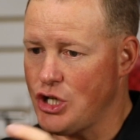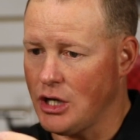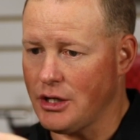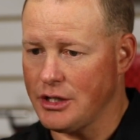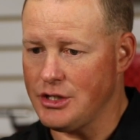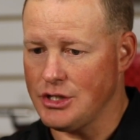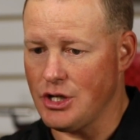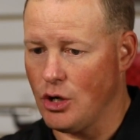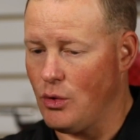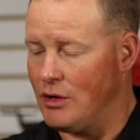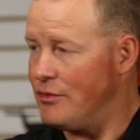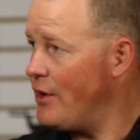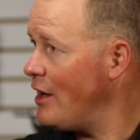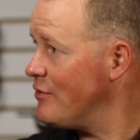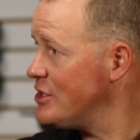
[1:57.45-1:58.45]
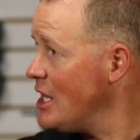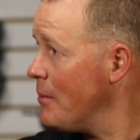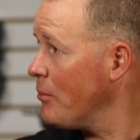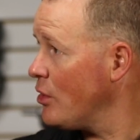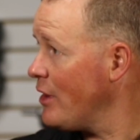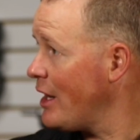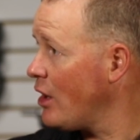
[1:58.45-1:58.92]
chunks of
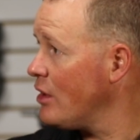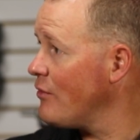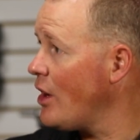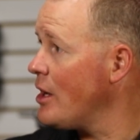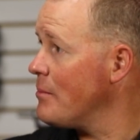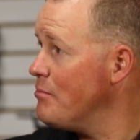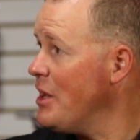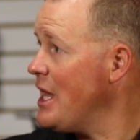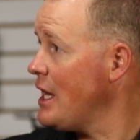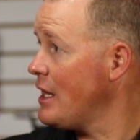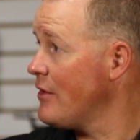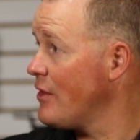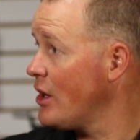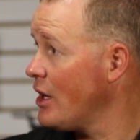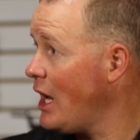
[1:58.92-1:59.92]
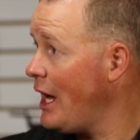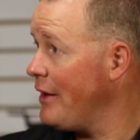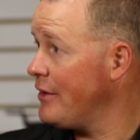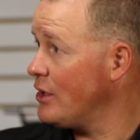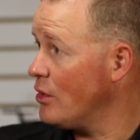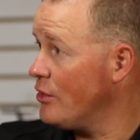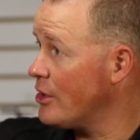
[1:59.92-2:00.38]
timber that aren't very big, and they're
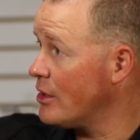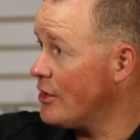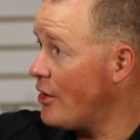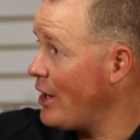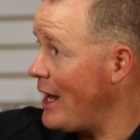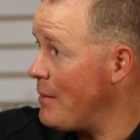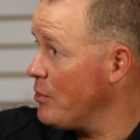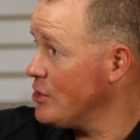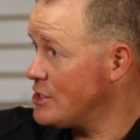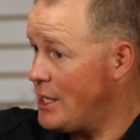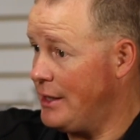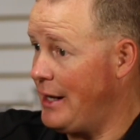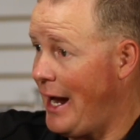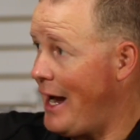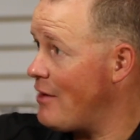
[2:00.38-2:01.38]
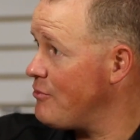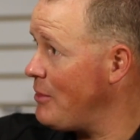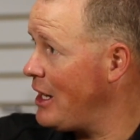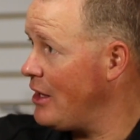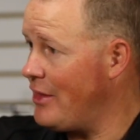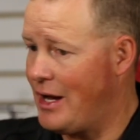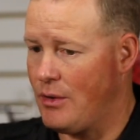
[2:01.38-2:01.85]
not, their neighbors hunting a half
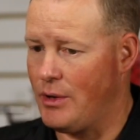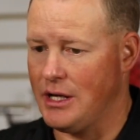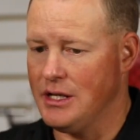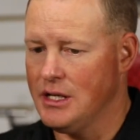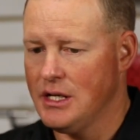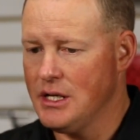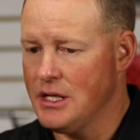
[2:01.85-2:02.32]
mile that way.